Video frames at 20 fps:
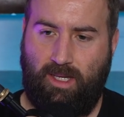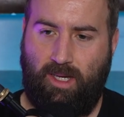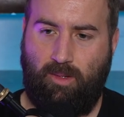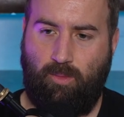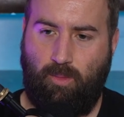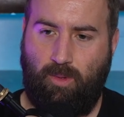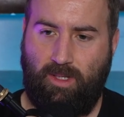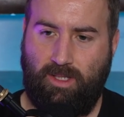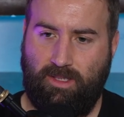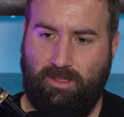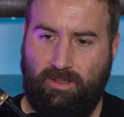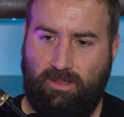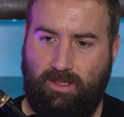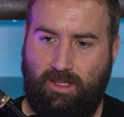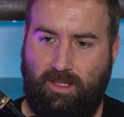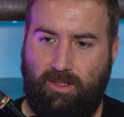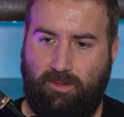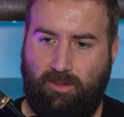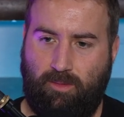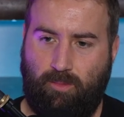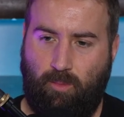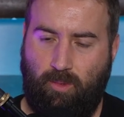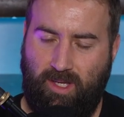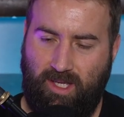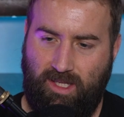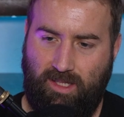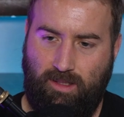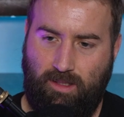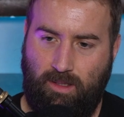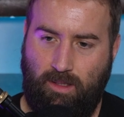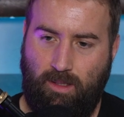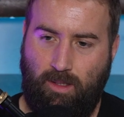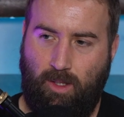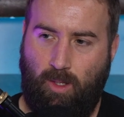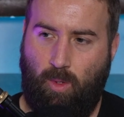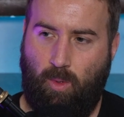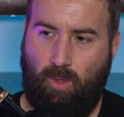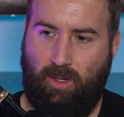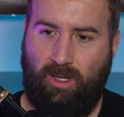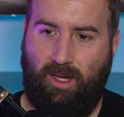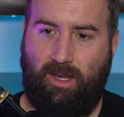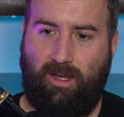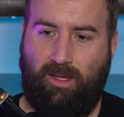I want us to either win or not